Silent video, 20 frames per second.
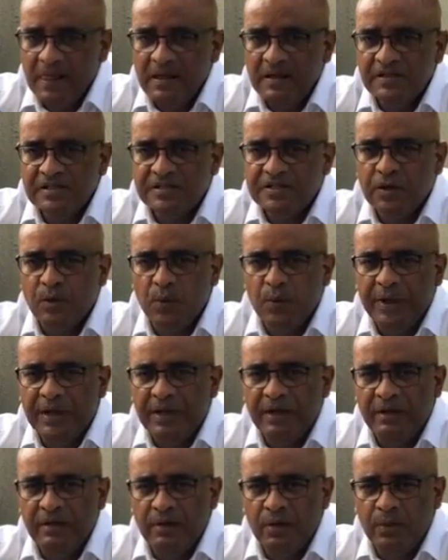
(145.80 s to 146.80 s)
So
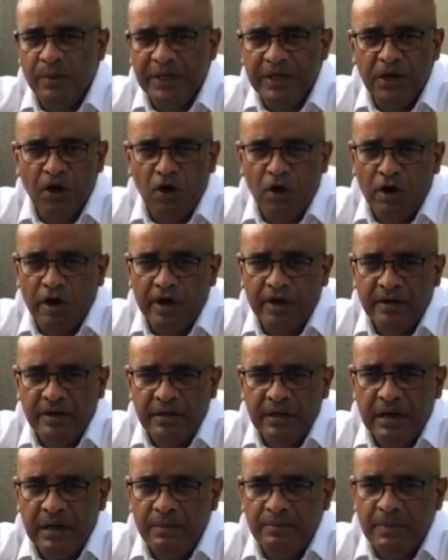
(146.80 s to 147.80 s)
we heard
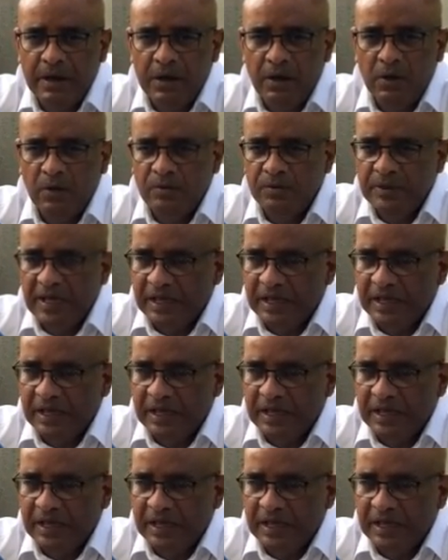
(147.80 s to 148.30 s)
about